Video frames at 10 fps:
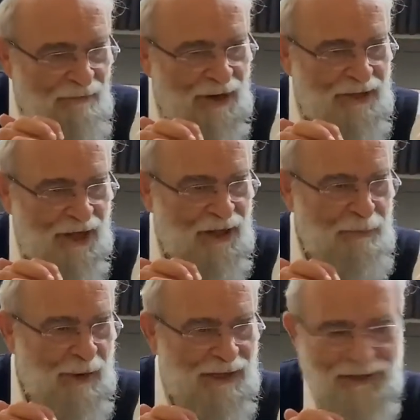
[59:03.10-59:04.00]
Well, the
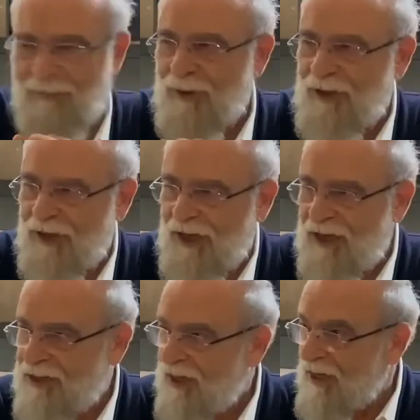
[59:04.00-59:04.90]
other possibility
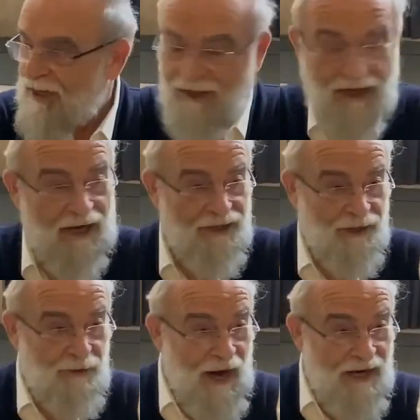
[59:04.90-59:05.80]
is the
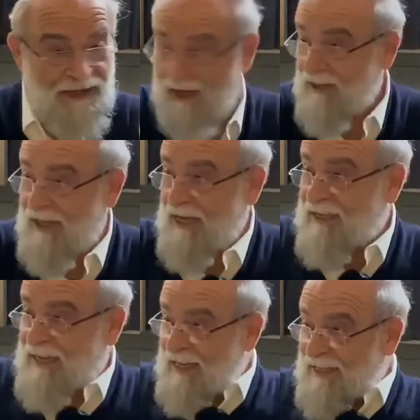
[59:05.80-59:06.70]
Azarah suddenly
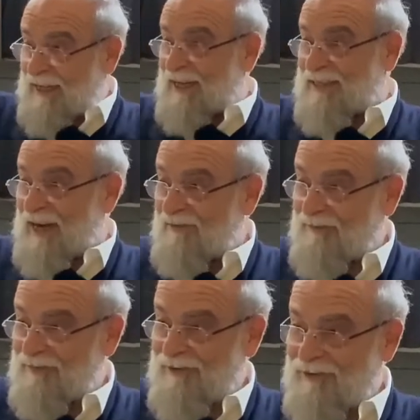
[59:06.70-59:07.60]
extended itself.
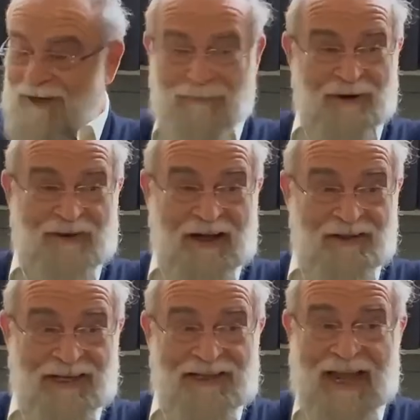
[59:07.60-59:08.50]
So my
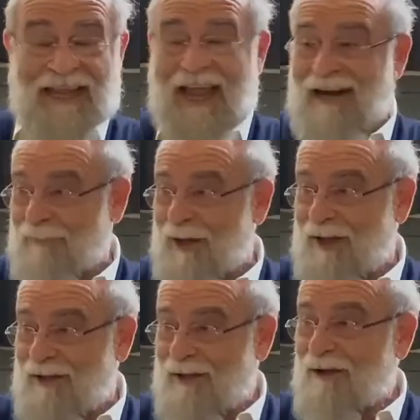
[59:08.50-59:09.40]
father said that can't be.